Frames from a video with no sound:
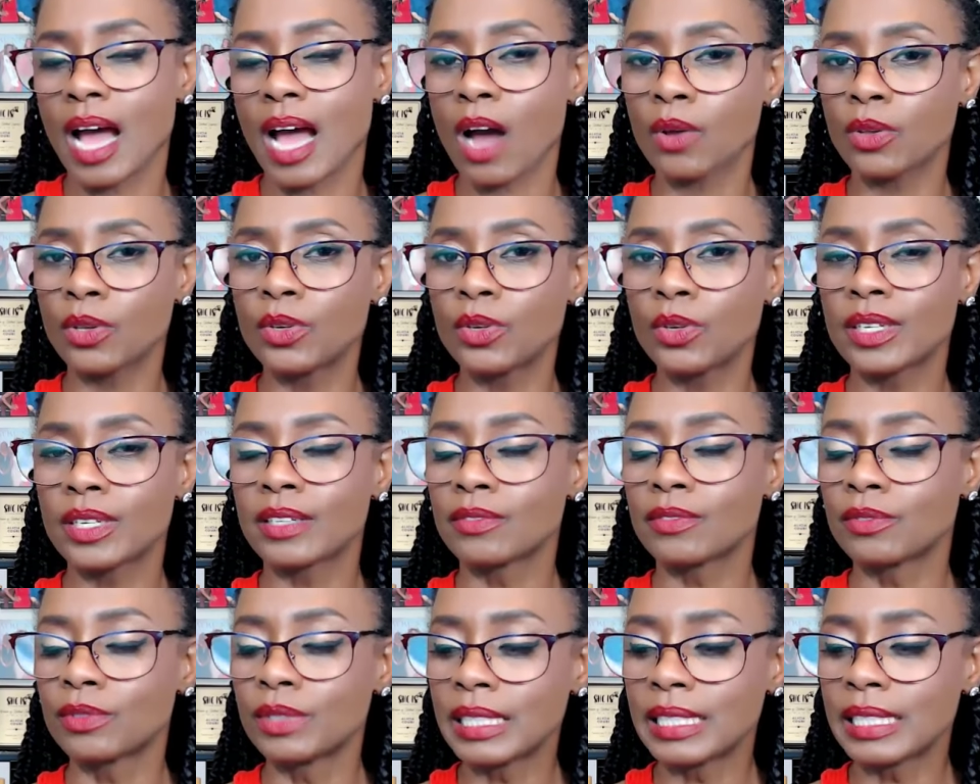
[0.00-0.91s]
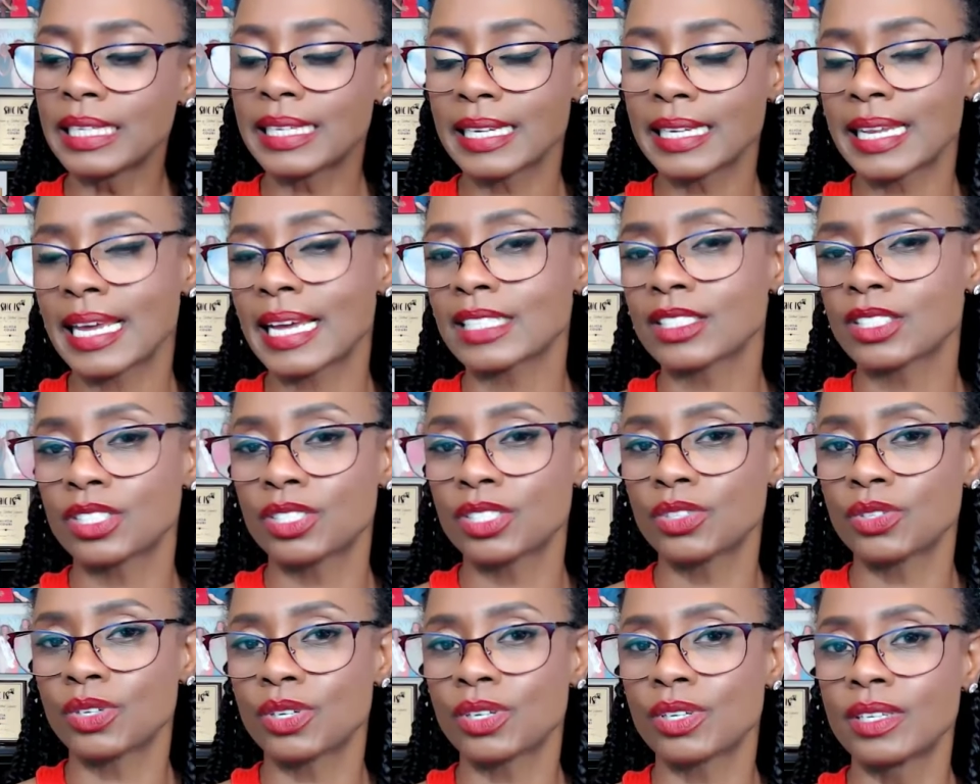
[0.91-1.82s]
how you can really connect to
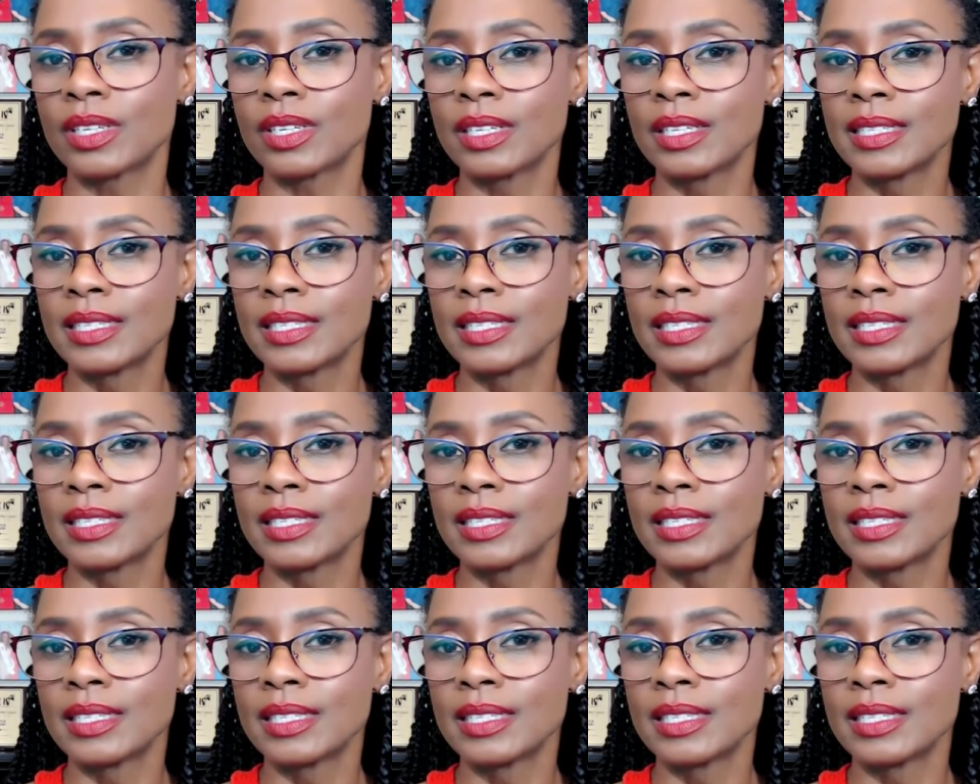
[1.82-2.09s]
your